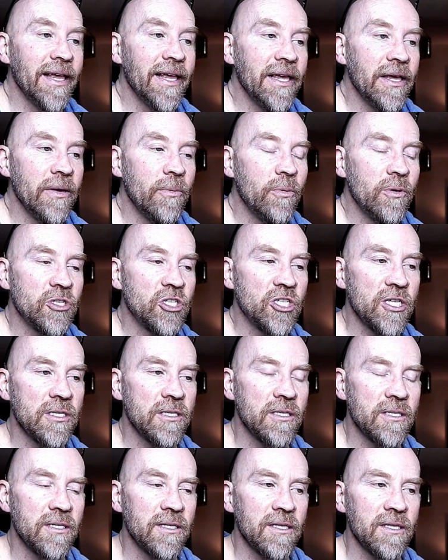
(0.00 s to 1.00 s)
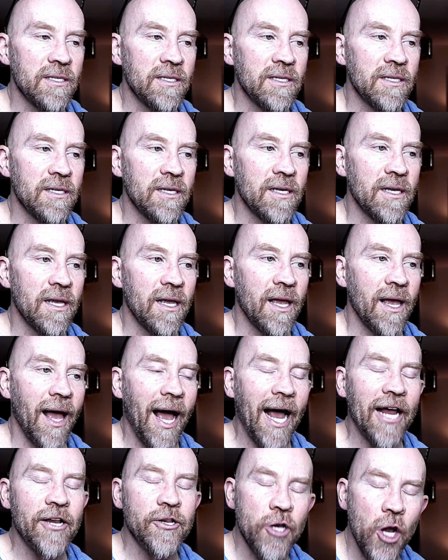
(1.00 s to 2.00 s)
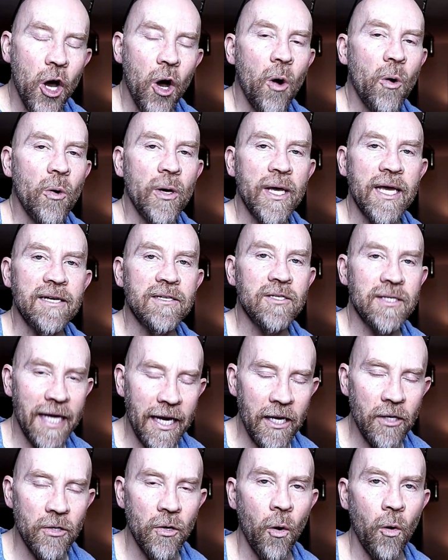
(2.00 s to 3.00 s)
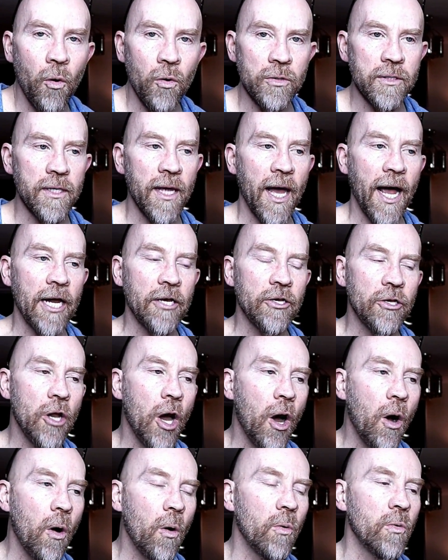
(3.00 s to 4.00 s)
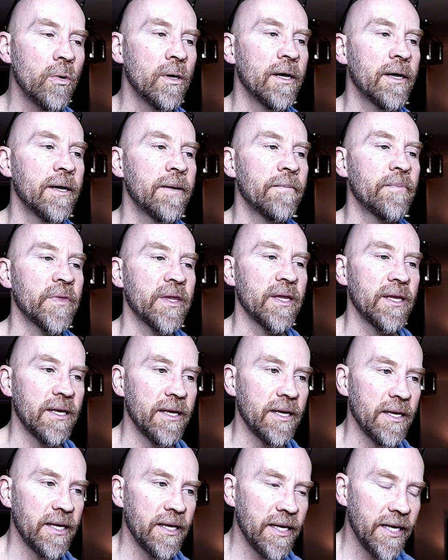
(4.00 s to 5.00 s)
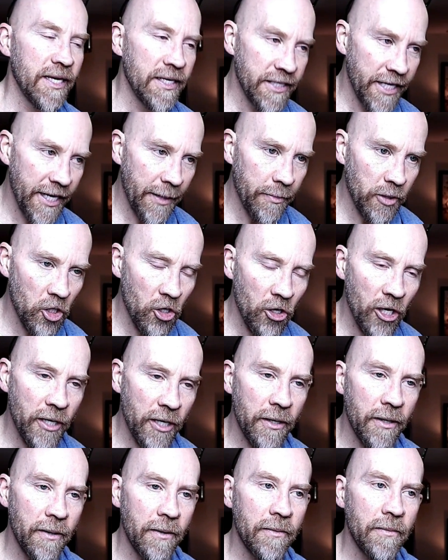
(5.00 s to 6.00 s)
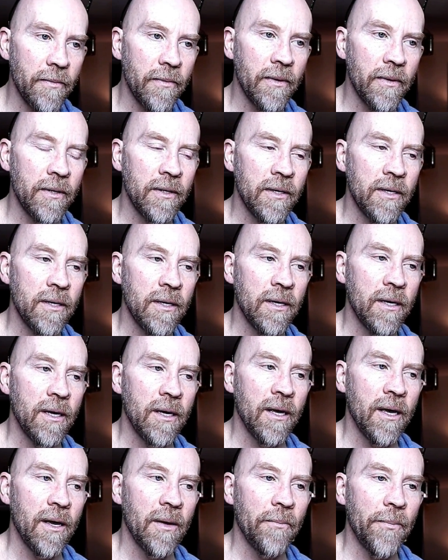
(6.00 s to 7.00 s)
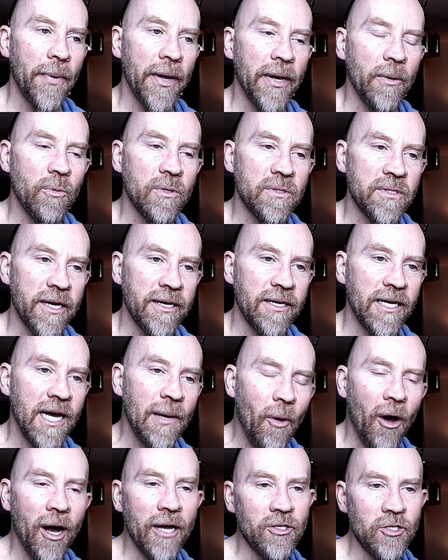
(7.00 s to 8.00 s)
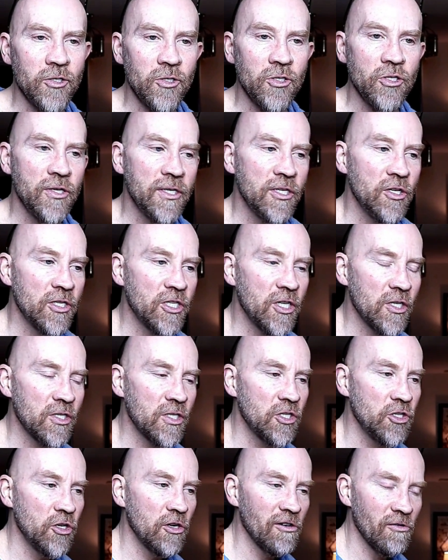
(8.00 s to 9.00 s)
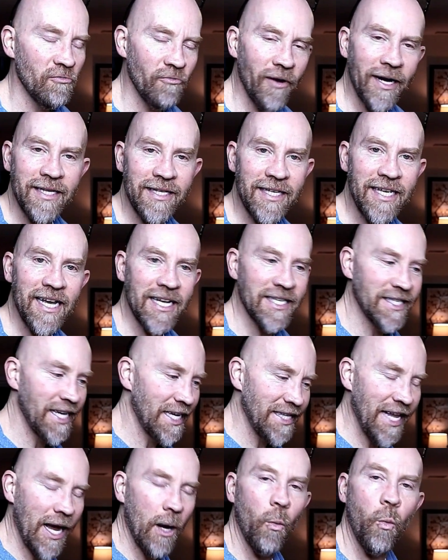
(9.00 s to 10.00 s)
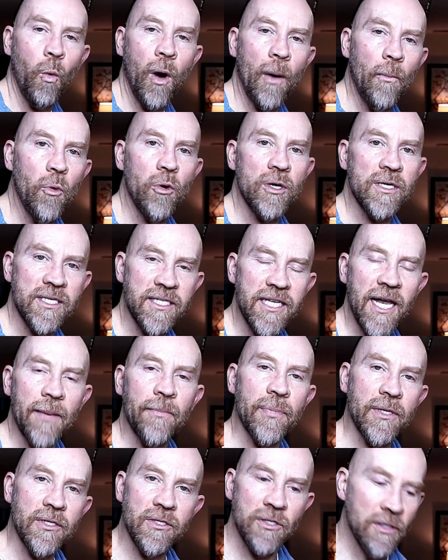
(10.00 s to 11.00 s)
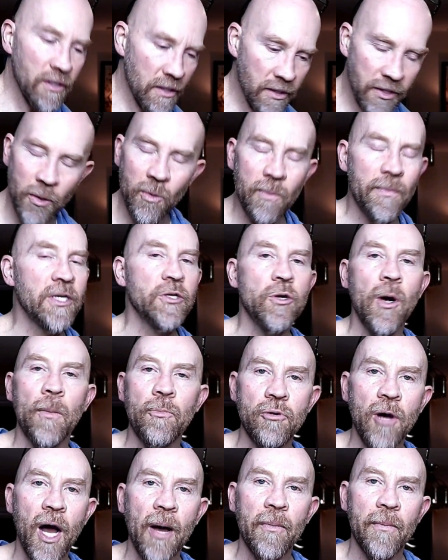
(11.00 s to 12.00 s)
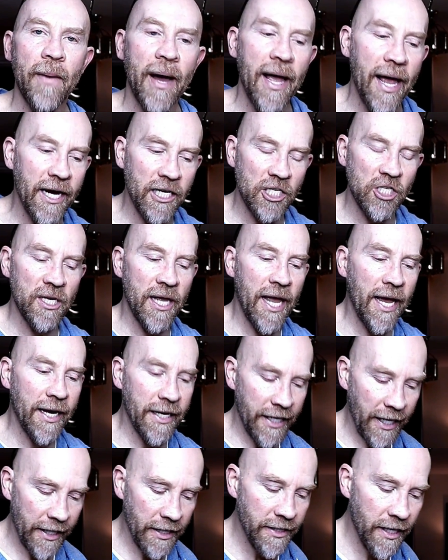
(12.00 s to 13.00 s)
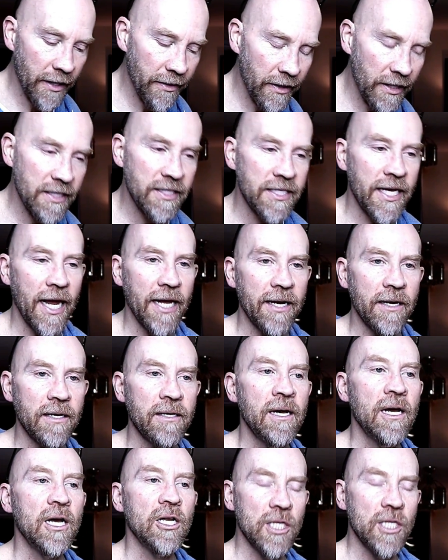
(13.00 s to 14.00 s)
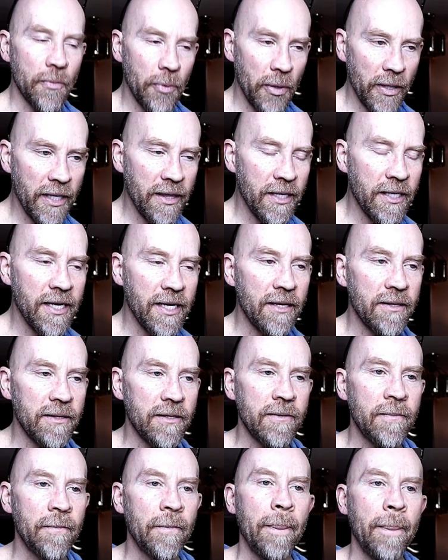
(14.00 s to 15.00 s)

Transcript: It was just, I know he's getting old. I know his hips hurt, but it was like, come on, dude, you're right there. Take that one more step and there would be no problem. I actually had to get another container to put underneath it.